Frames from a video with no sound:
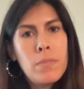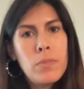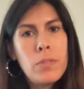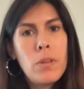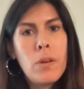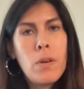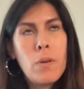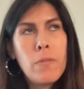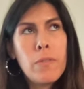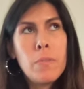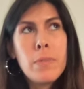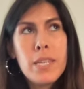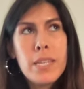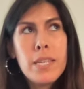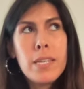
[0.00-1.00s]
So for
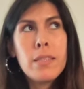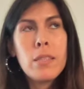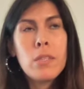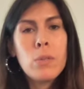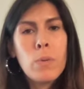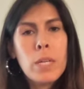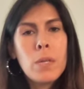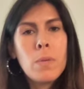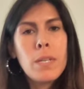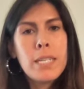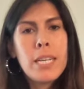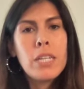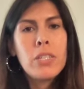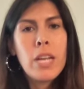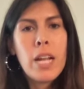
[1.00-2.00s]
me, the 21
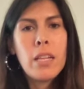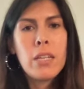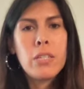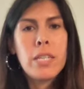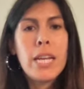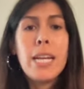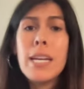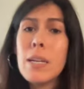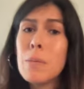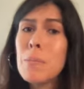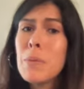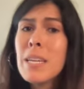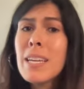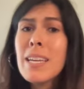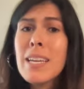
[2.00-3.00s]
day challenge ended up
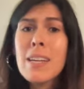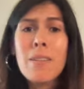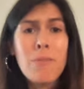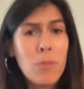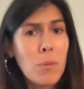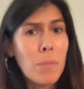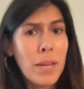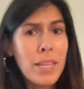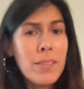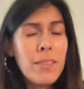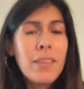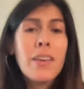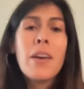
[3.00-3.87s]
being a full month,